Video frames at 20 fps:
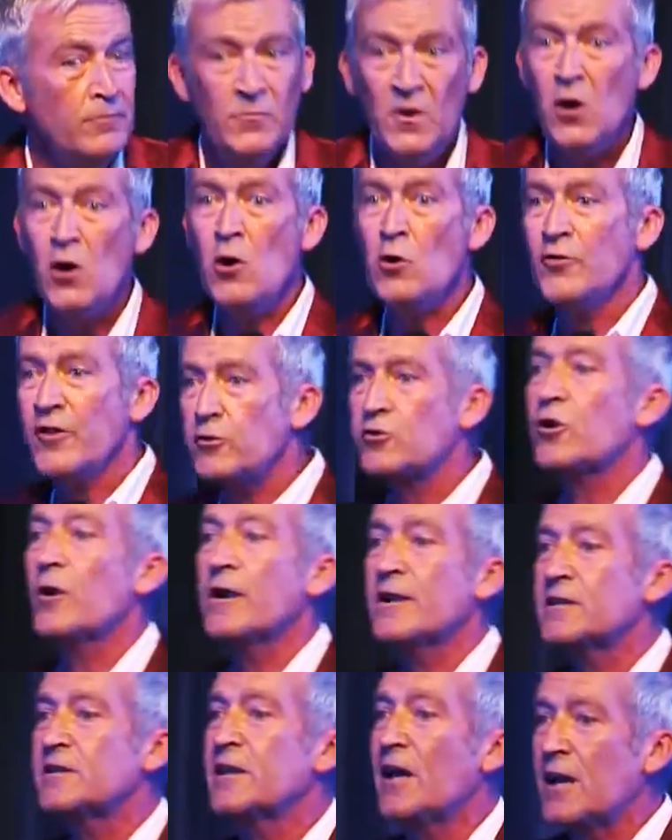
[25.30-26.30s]
No, they're
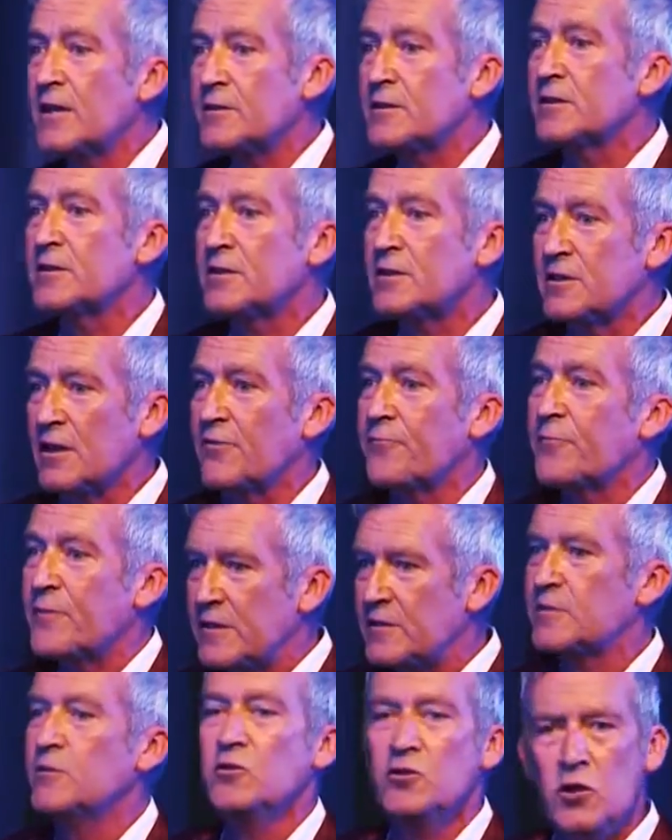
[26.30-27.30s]
trying to sell us this stuff,
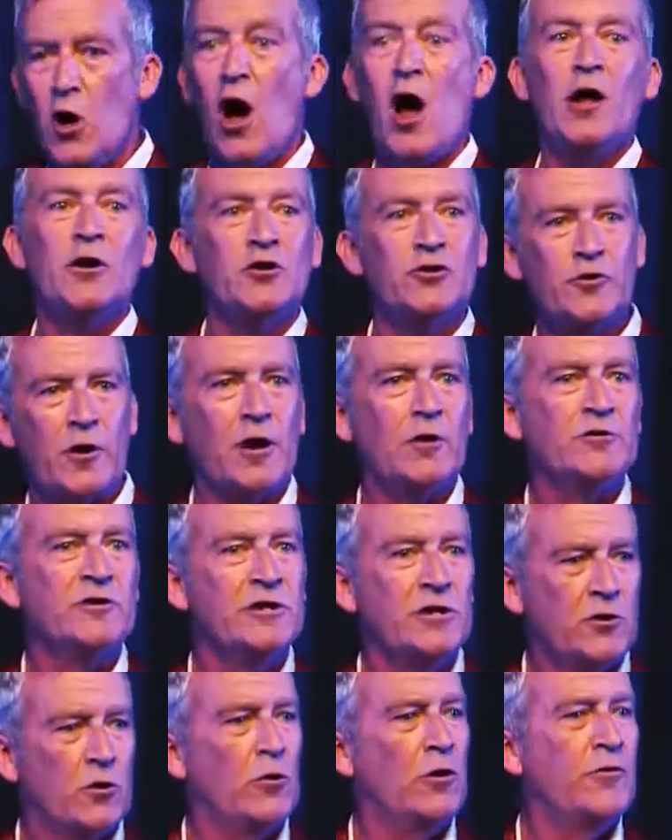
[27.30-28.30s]
this
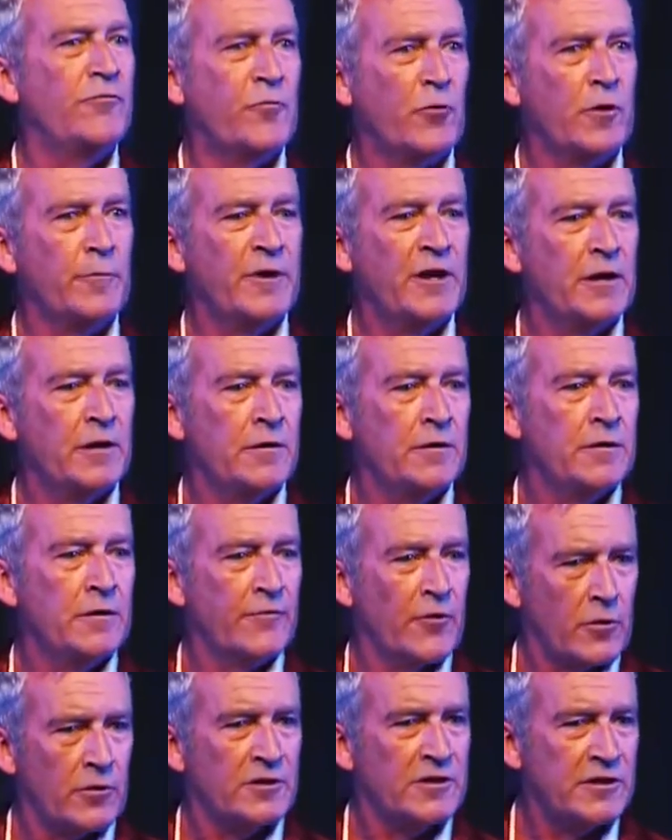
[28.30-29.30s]
non-drowsy cold formula. Have
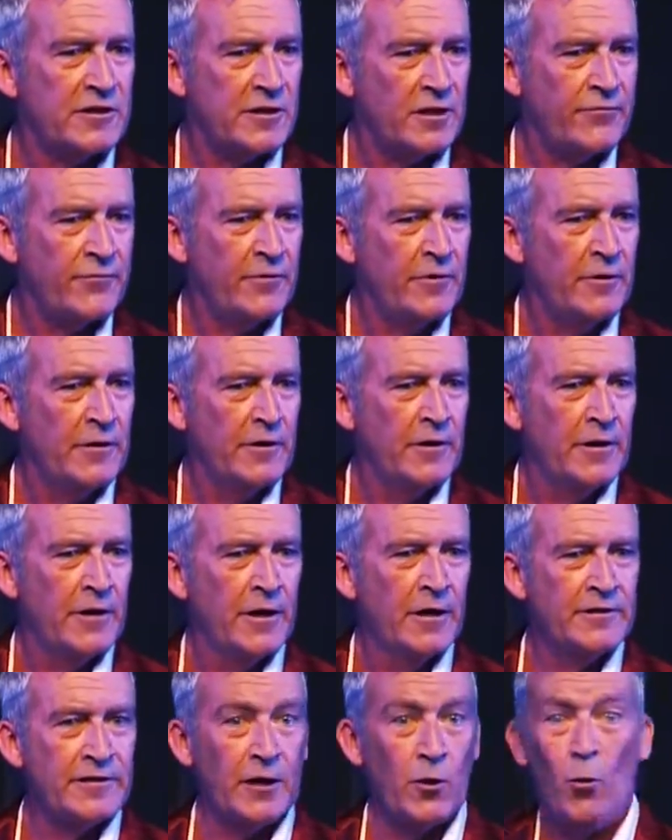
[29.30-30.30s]
you heard of this stuff?
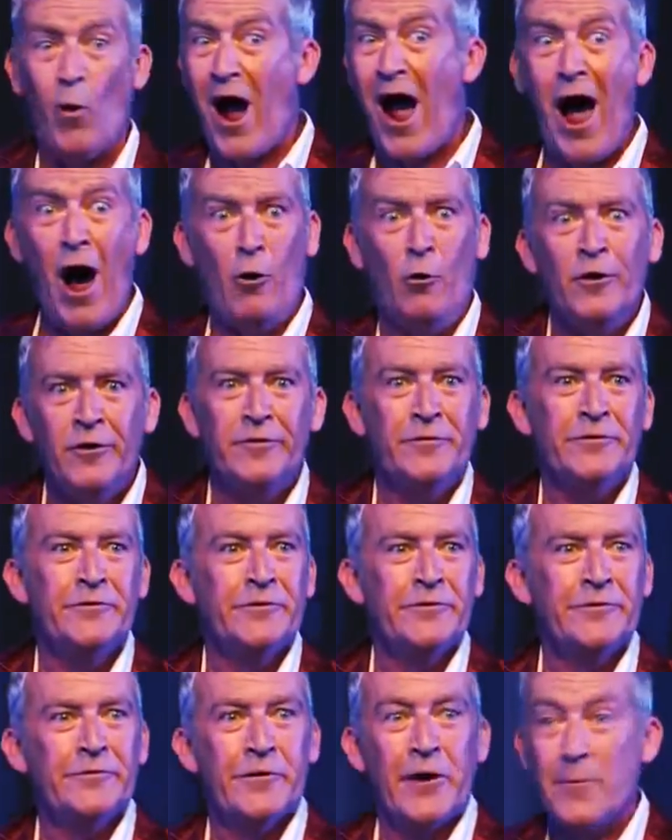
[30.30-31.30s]
It's like, wow,
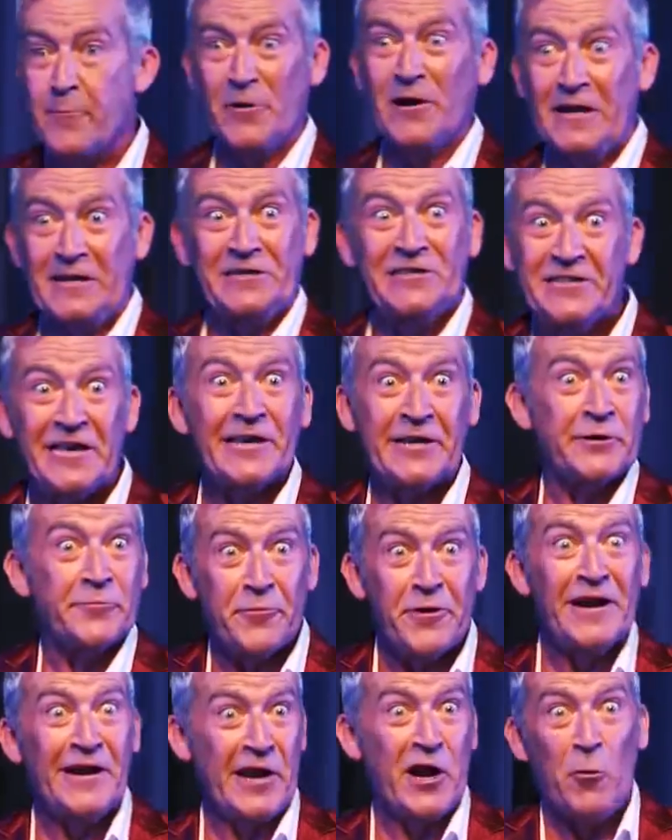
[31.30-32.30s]
I'm really sick and
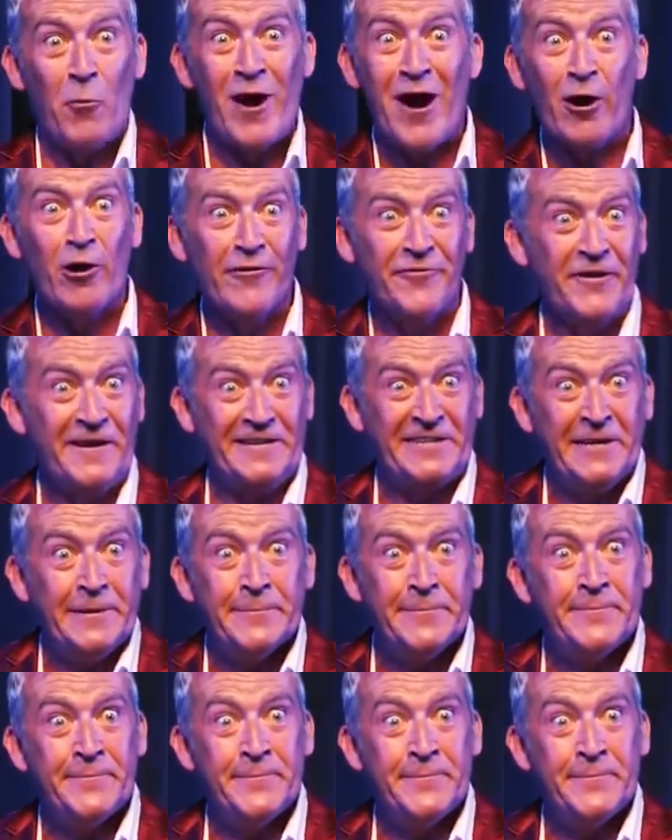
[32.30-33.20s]
really aware of it.